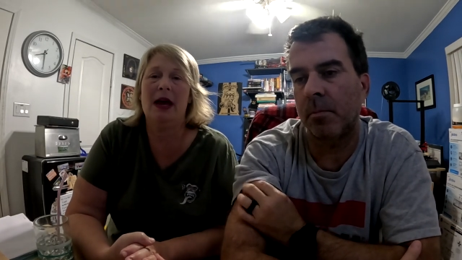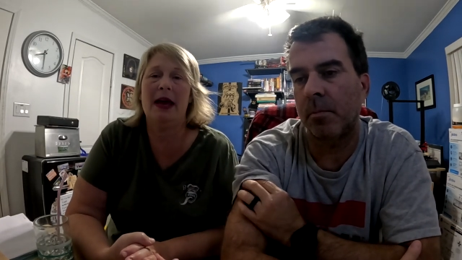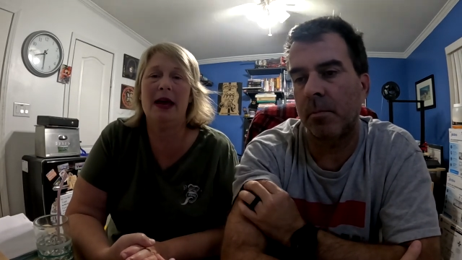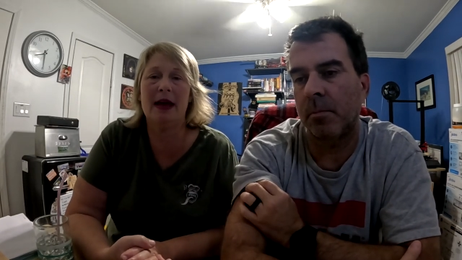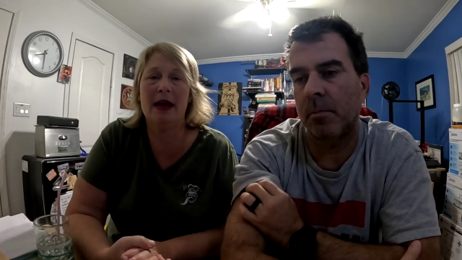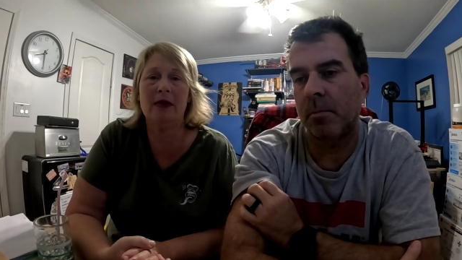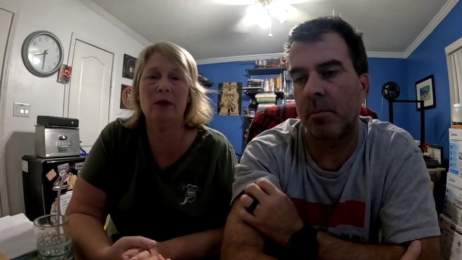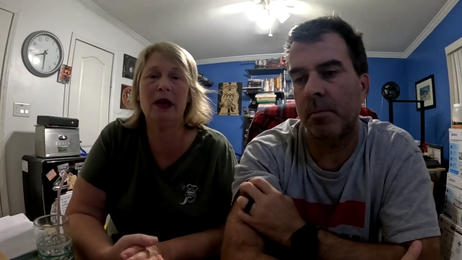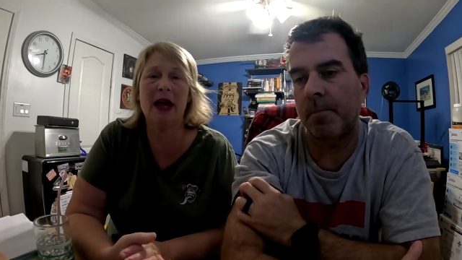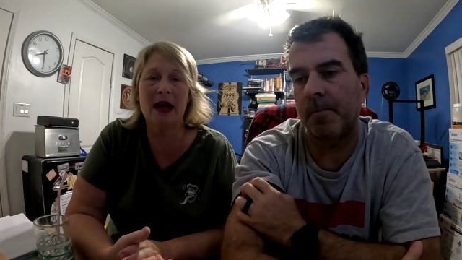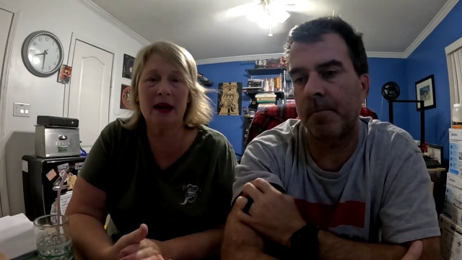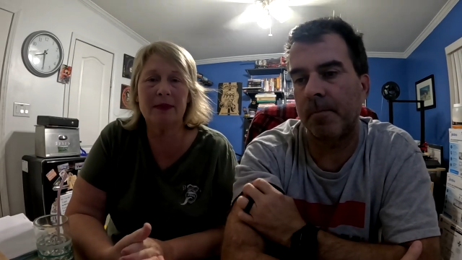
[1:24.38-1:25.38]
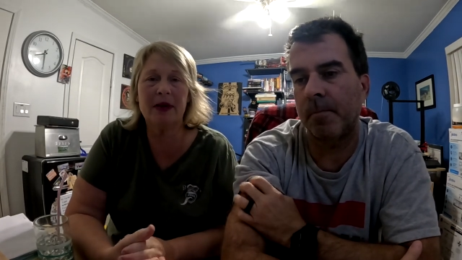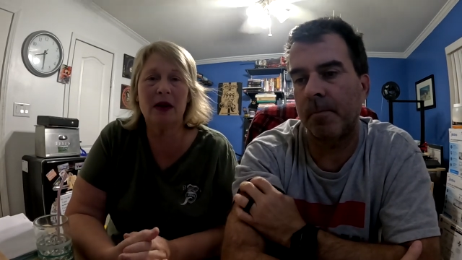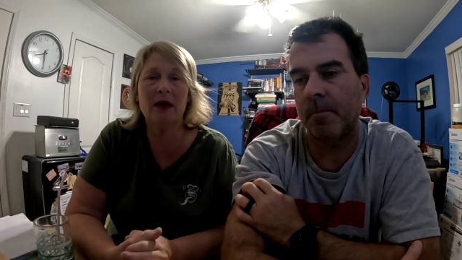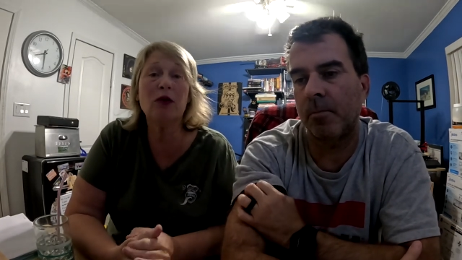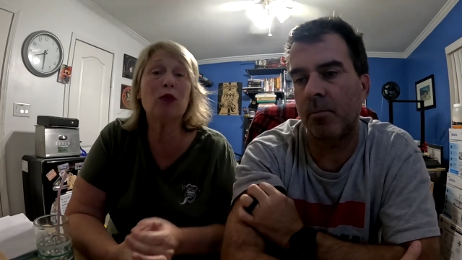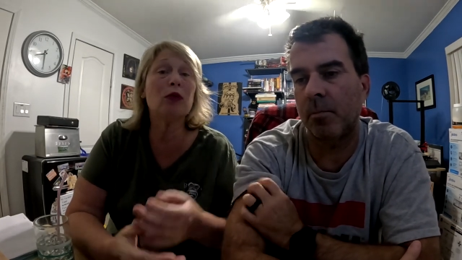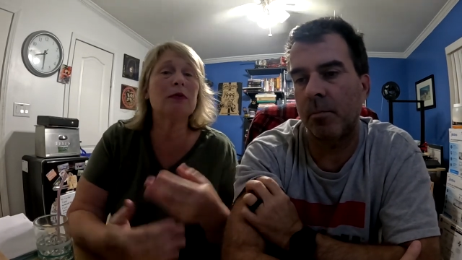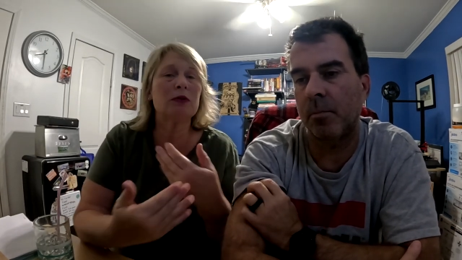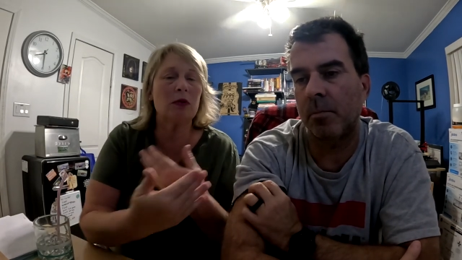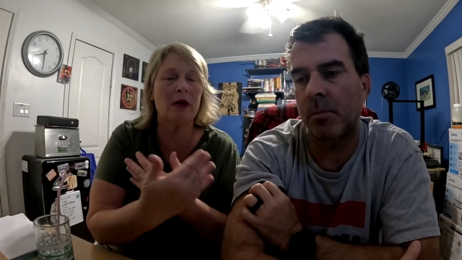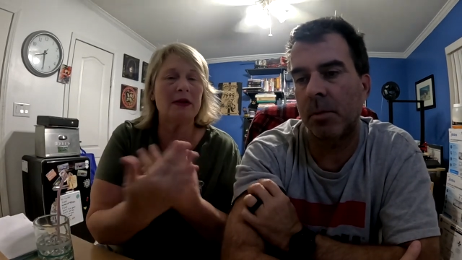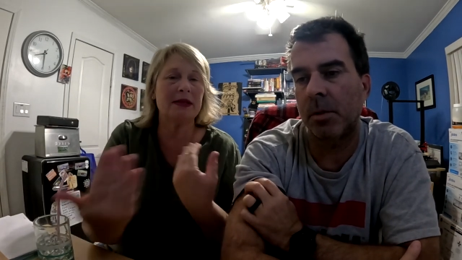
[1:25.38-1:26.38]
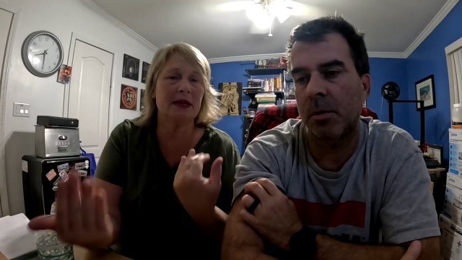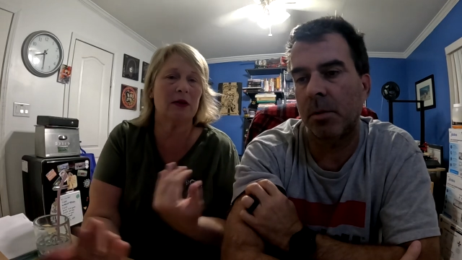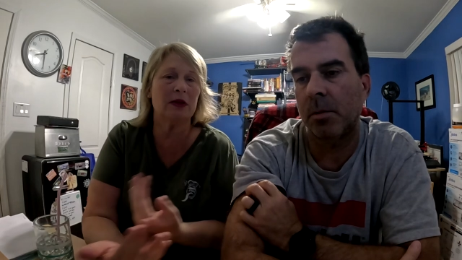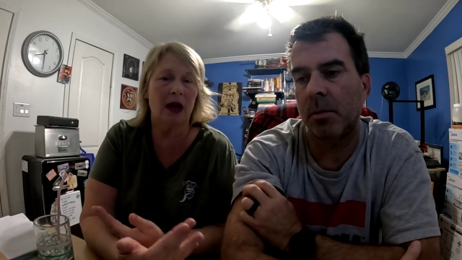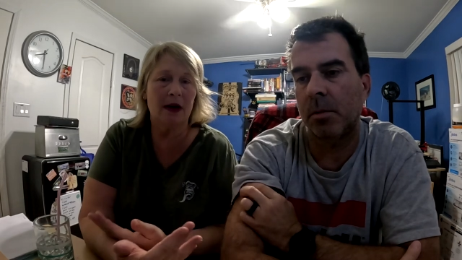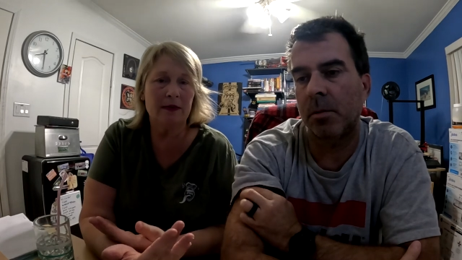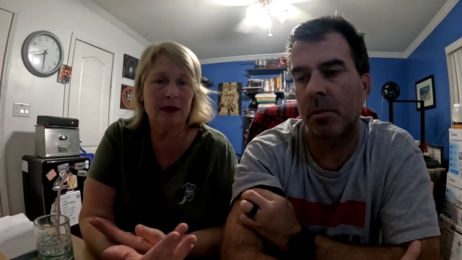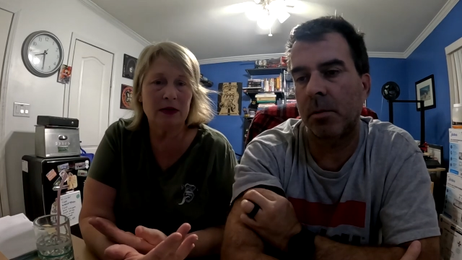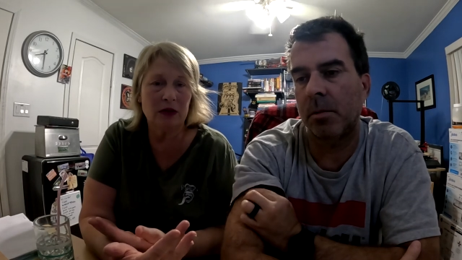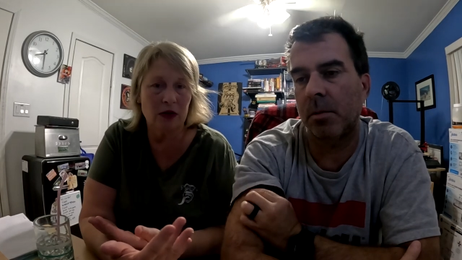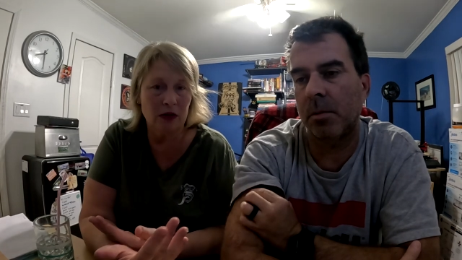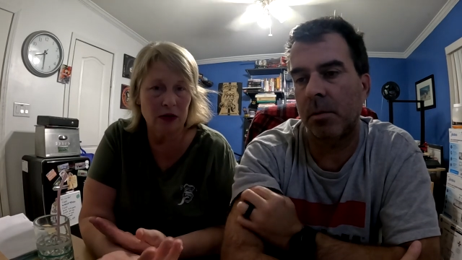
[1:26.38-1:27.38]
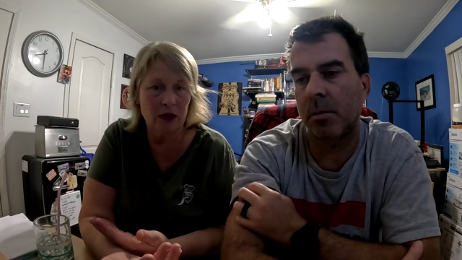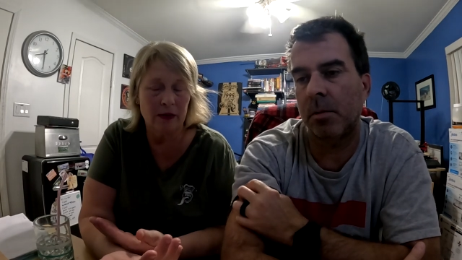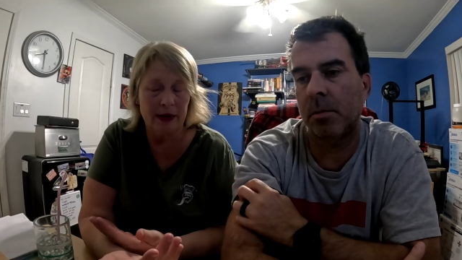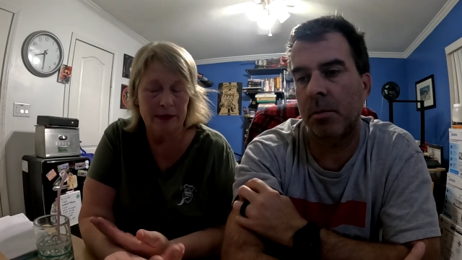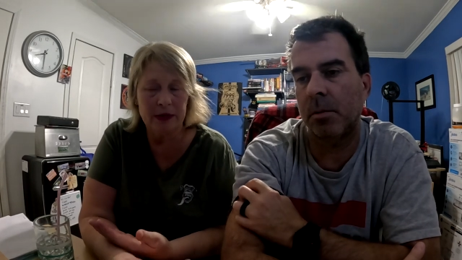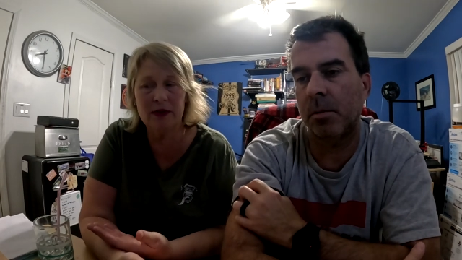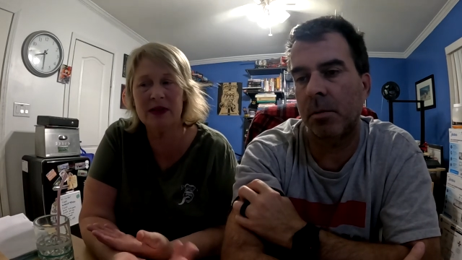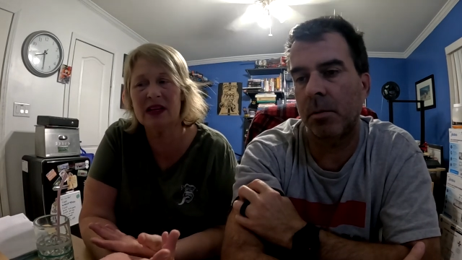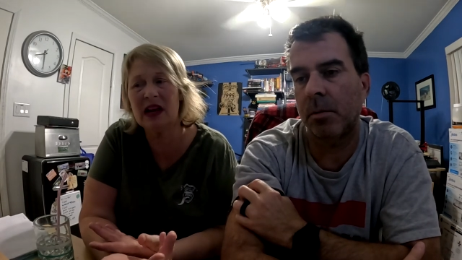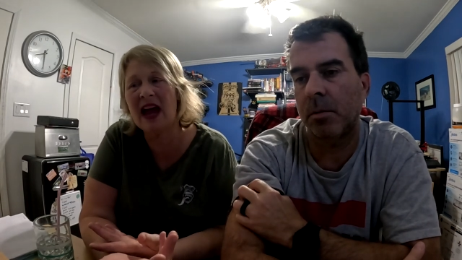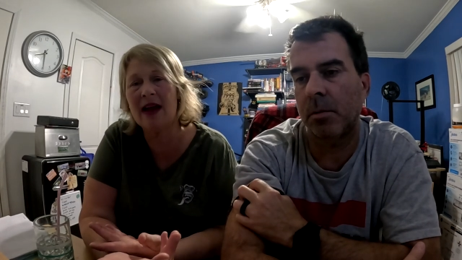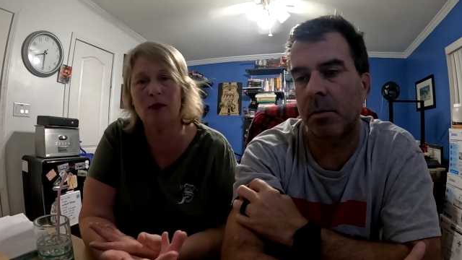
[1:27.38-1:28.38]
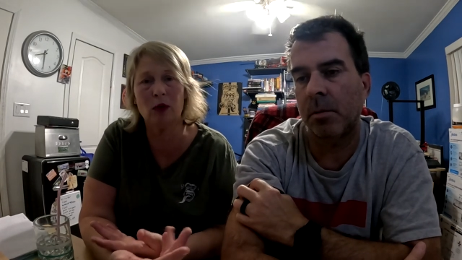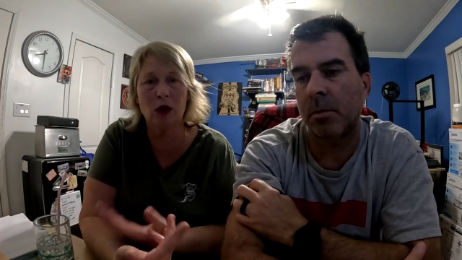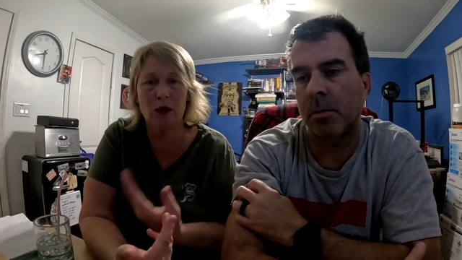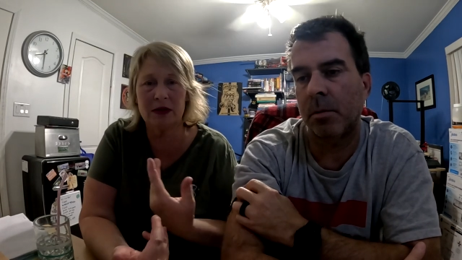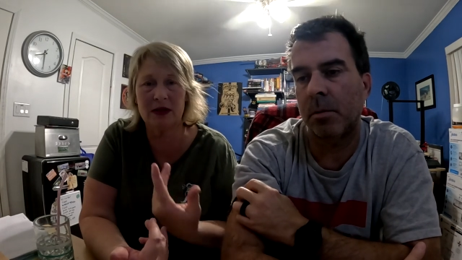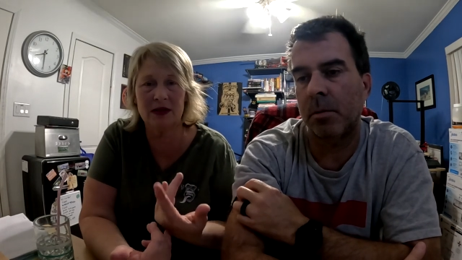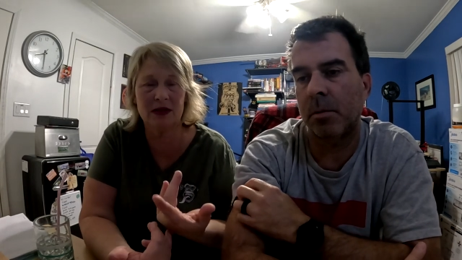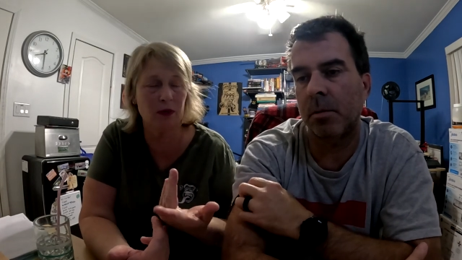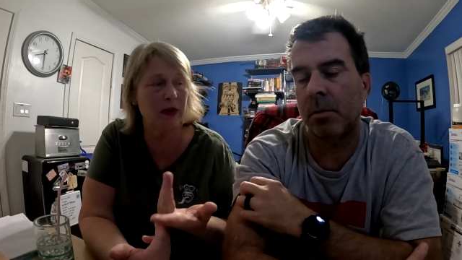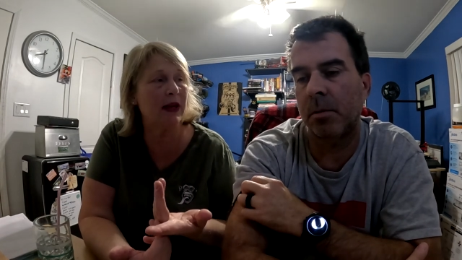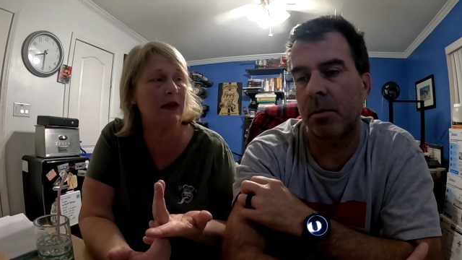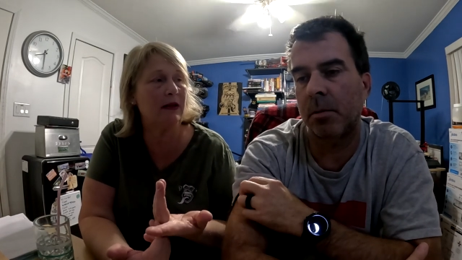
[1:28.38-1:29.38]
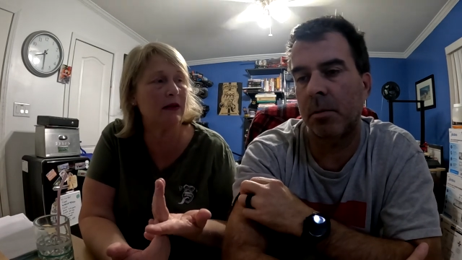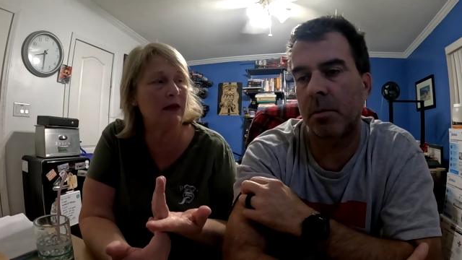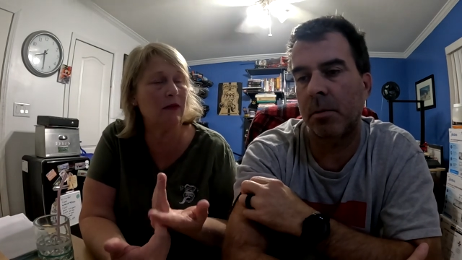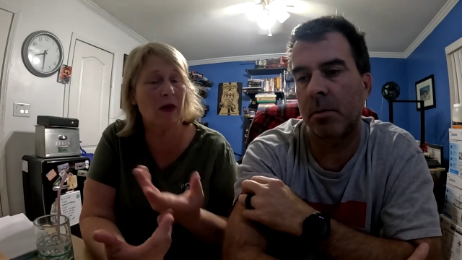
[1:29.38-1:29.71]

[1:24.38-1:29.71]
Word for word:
Speaker 1: and we got up there and the rooms were all sealed off so you couldn't go in so we said ah we'll go to the suite